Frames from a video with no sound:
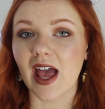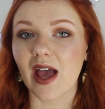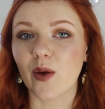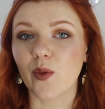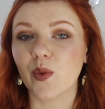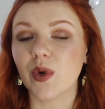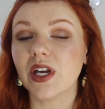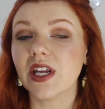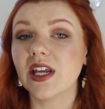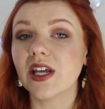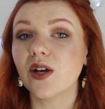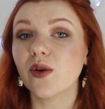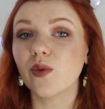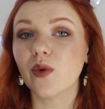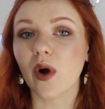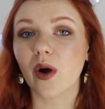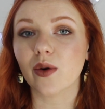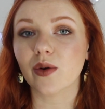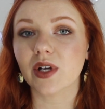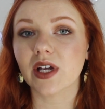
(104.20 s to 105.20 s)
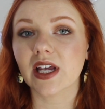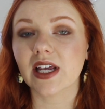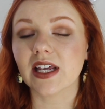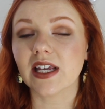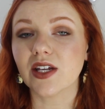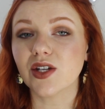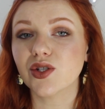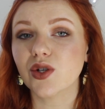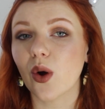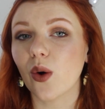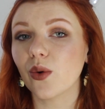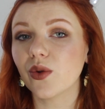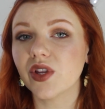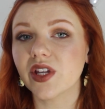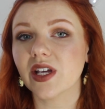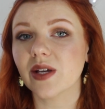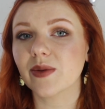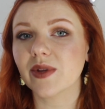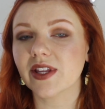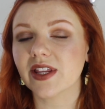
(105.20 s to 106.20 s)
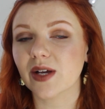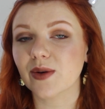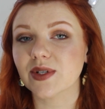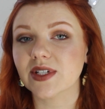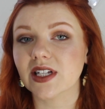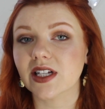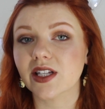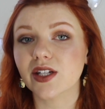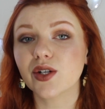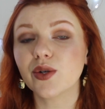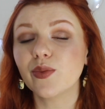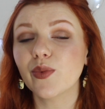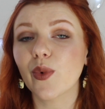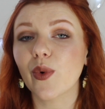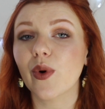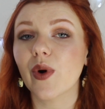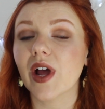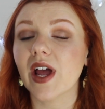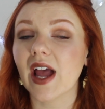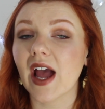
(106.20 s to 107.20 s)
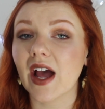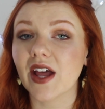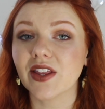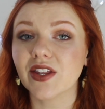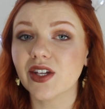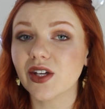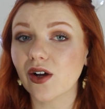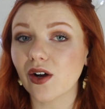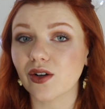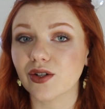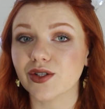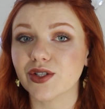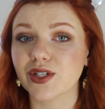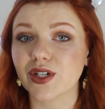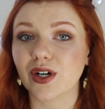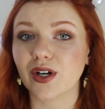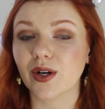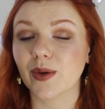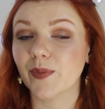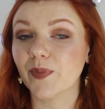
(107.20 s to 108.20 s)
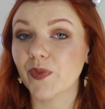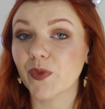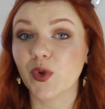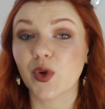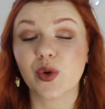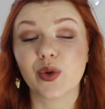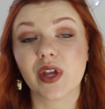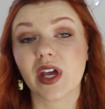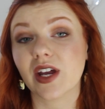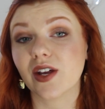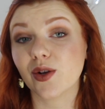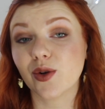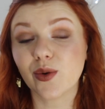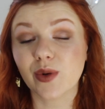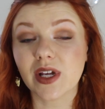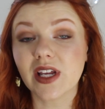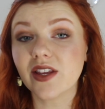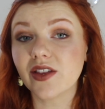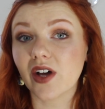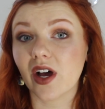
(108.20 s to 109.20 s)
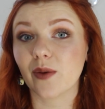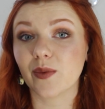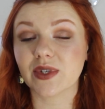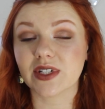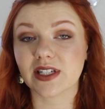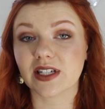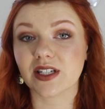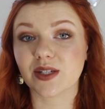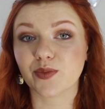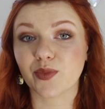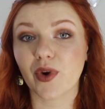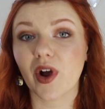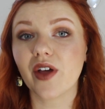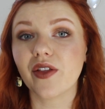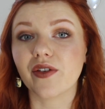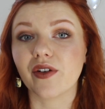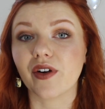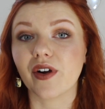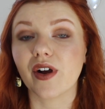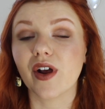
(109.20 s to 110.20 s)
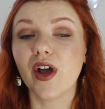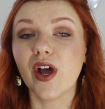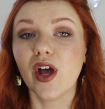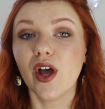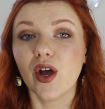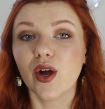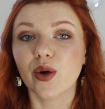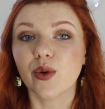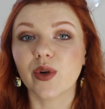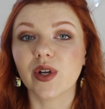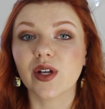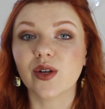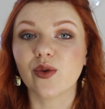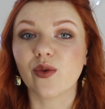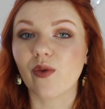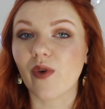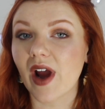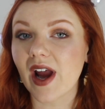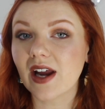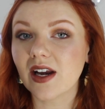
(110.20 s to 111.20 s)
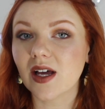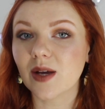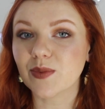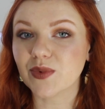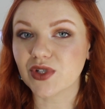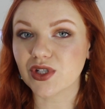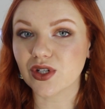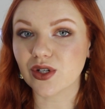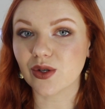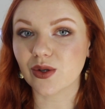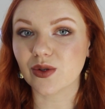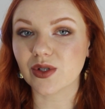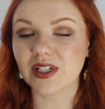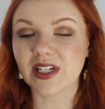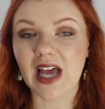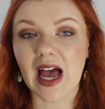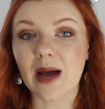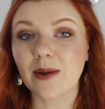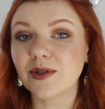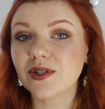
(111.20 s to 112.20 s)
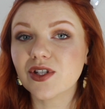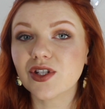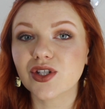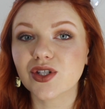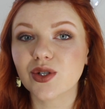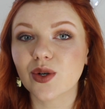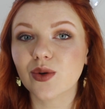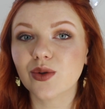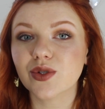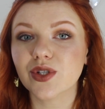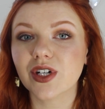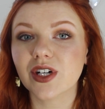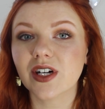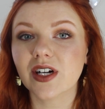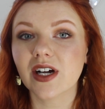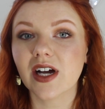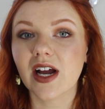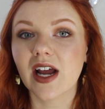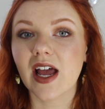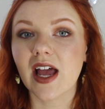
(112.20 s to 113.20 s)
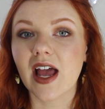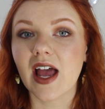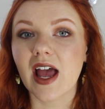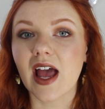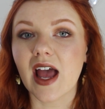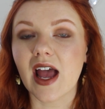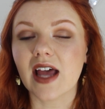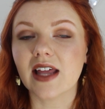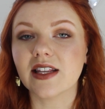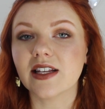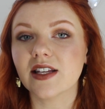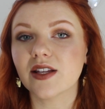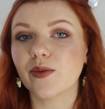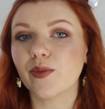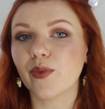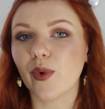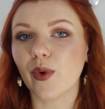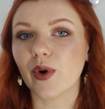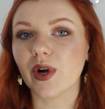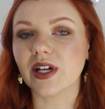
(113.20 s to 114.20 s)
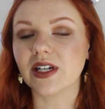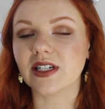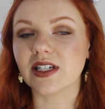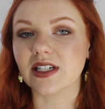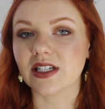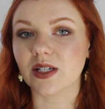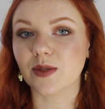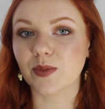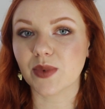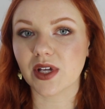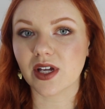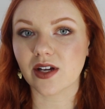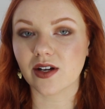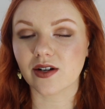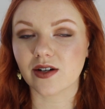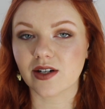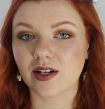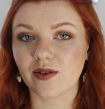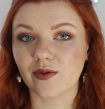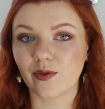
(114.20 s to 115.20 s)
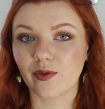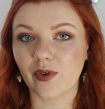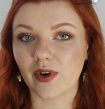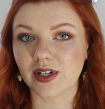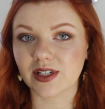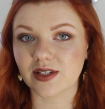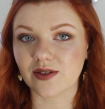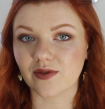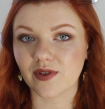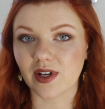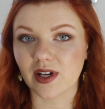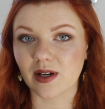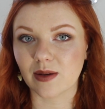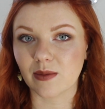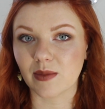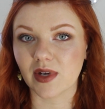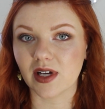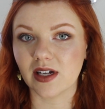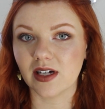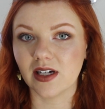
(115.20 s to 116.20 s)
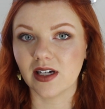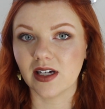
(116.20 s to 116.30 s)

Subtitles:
And when he woke, he told them that there was a little boy at the altar who he thought was his brother, who he ran up to, tapped the shoulder, and then the boy disappeared in front of him.